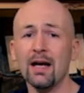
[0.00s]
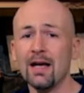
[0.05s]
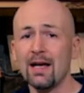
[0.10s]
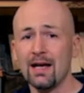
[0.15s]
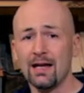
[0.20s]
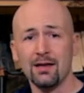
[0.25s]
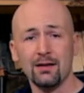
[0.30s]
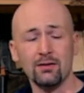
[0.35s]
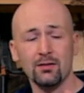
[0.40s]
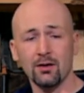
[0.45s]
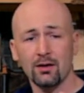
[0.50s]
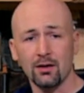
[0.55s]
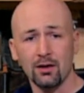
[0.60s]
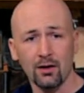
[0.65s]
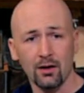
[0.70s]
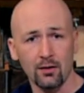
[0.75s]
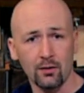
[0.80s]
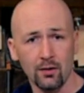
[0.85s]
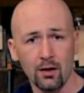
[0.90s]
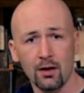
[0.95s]
and you can
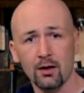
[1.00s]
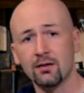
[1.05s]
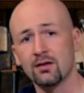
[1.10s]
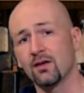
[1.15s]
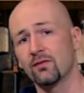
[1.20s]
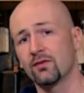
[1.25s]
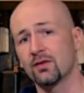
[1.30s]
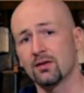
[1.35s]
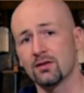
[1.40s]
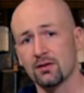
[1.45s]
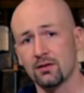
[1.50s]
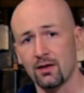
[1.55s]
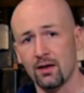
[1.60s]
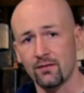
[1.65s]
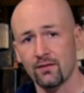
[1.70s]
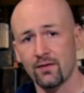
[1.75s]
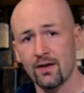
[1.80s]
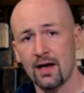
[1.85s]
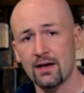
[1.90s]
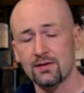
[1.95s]
cut a lot of dovetails a
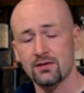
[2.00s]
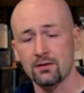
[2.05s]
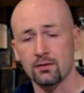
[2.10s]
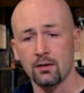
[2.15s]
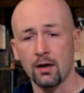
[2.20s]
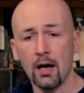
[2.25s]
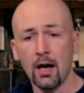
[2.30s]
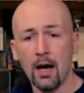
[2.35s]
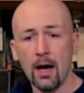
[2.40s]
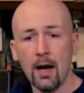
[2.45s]
lot faster.